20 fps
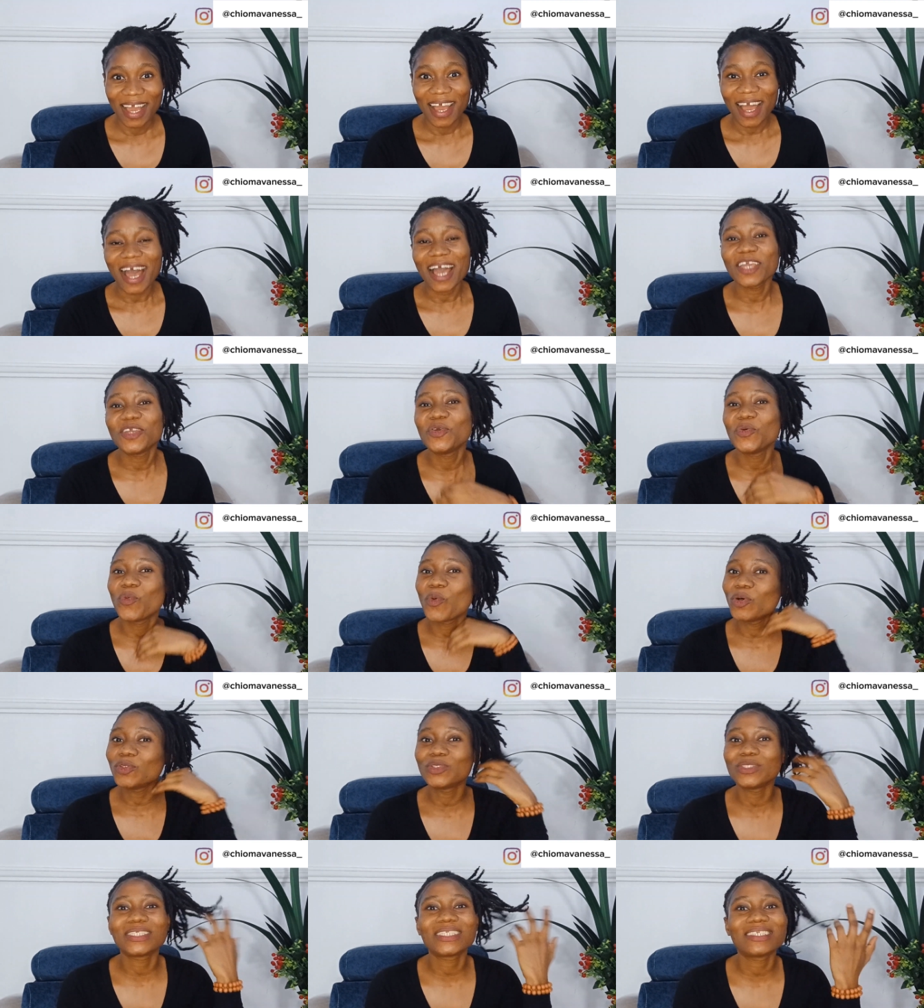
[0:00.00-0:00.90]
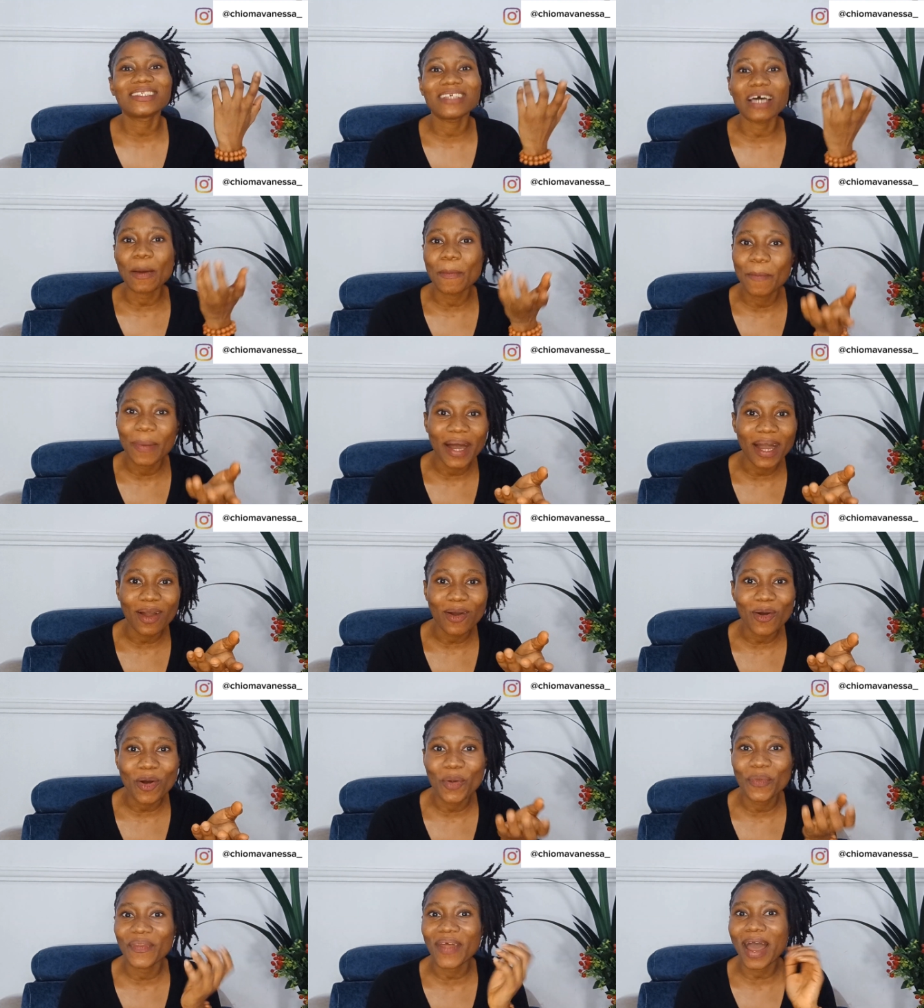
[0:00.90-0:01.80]
and you want to snap back
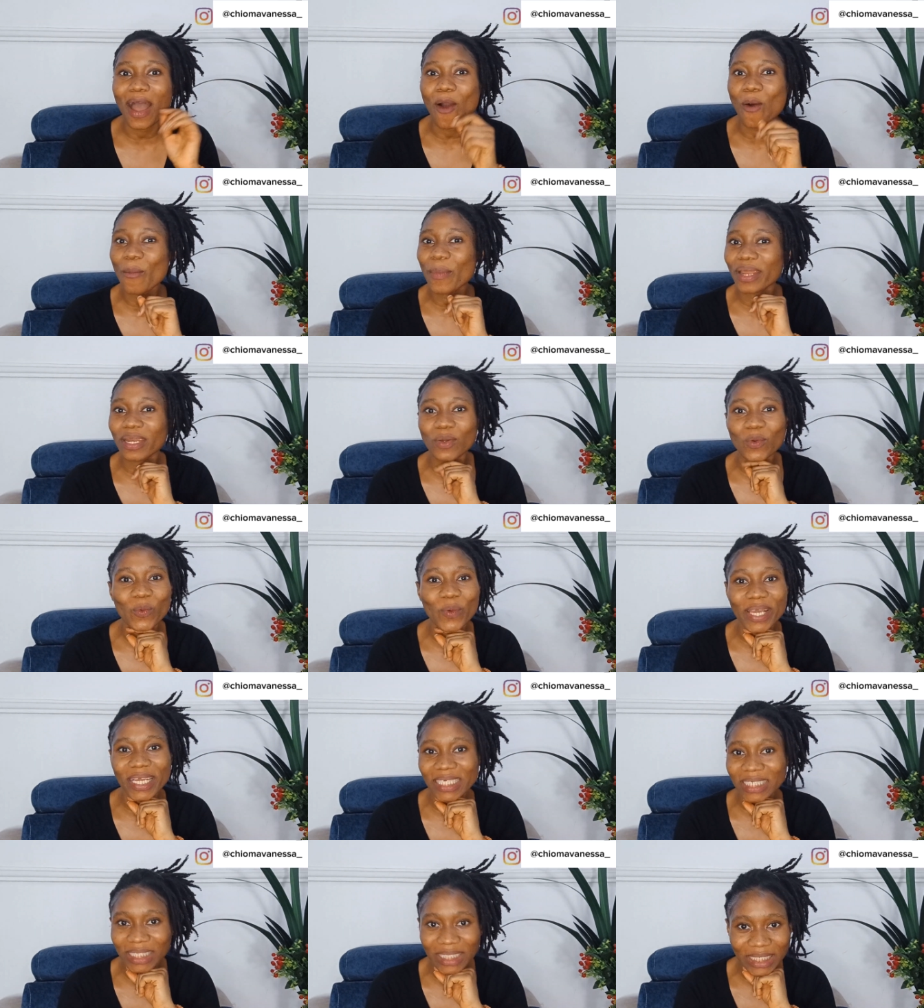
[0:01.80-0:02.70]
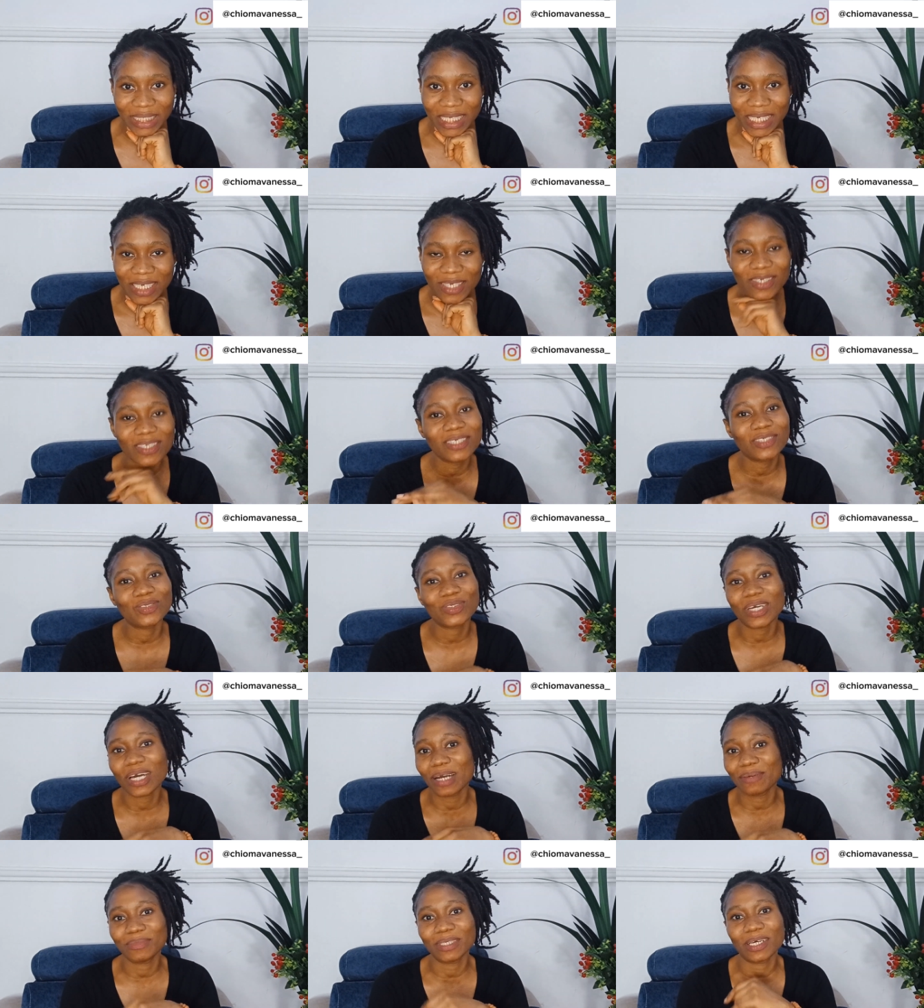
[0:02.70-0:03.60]
under how many weeks? You need to
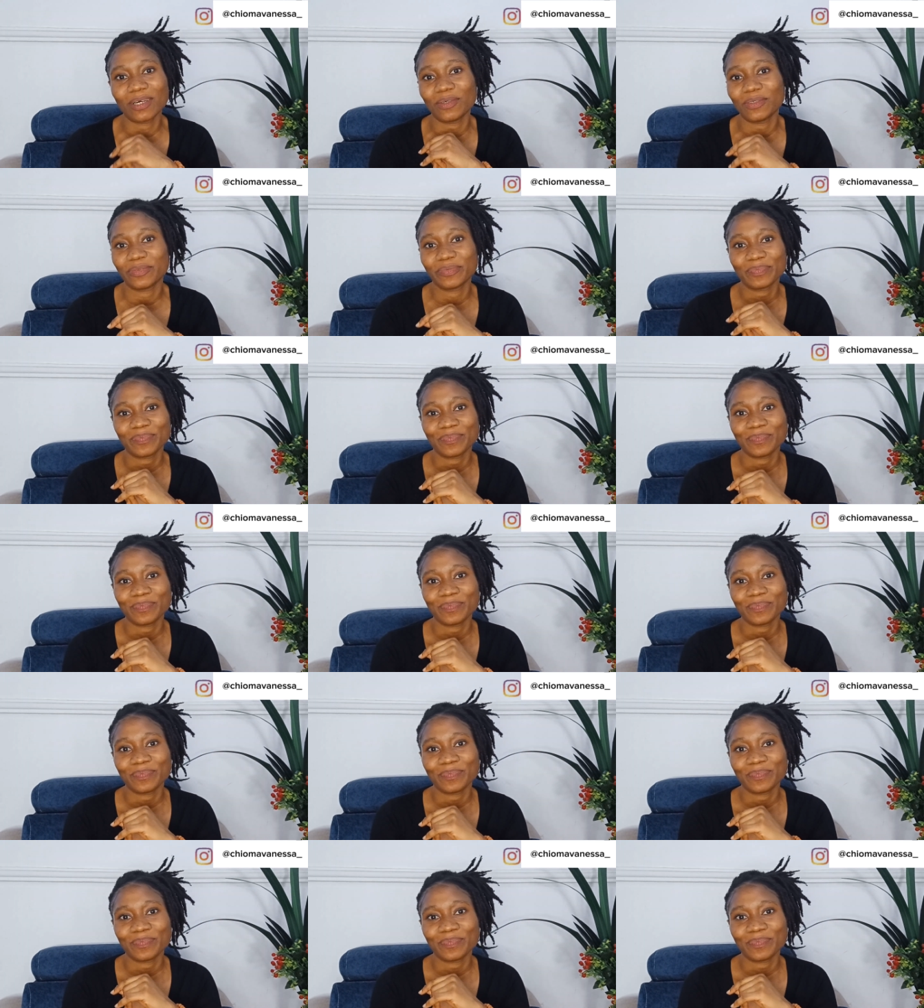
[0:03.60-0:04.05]
calm down.